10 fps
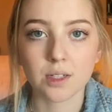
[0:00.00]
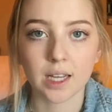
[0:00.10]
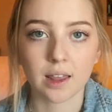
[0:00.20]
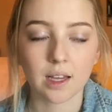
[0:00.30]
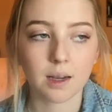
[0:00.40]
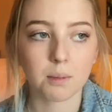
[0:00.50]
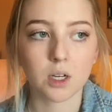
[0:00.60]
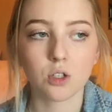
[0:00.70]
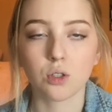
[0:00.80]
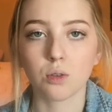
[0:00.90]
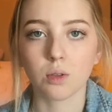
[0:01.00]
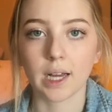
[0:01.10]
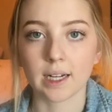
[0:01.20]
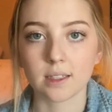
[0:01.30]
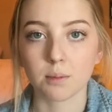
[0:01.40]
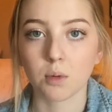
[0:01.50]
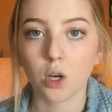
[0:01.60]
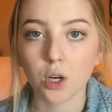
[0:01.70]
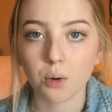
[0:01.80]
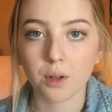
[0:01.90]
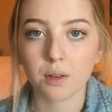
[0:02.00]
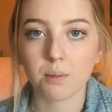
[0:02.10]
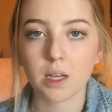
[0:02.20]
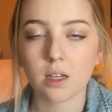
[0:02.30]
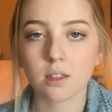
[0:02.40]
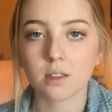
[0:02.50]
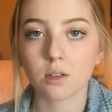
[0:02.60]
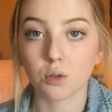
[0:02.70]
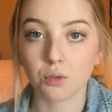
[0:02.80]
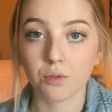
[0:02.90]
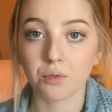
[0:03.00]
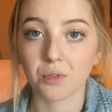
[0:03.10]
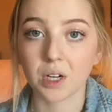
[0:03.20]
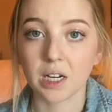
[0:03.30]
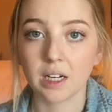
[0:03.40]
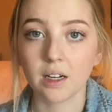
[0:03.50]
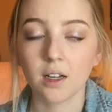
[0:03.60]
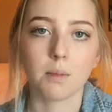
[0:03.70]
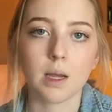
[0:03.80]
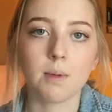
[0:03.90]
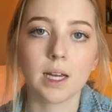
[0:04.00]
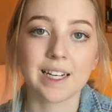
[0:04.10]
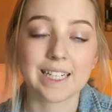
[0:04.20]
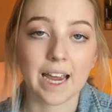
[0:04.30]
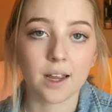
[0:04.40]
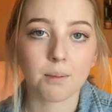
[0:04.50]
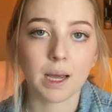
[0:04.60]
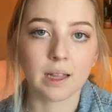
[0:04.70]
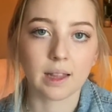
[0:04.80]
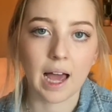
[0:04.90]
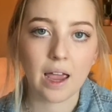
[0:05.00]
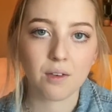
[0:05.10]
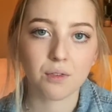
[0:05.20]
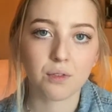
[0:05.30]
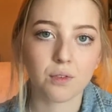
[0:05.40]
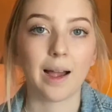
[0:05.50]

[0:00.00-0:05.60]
I think I'm gonna do like some cook with me's, gluten-free, maybe a day in my life.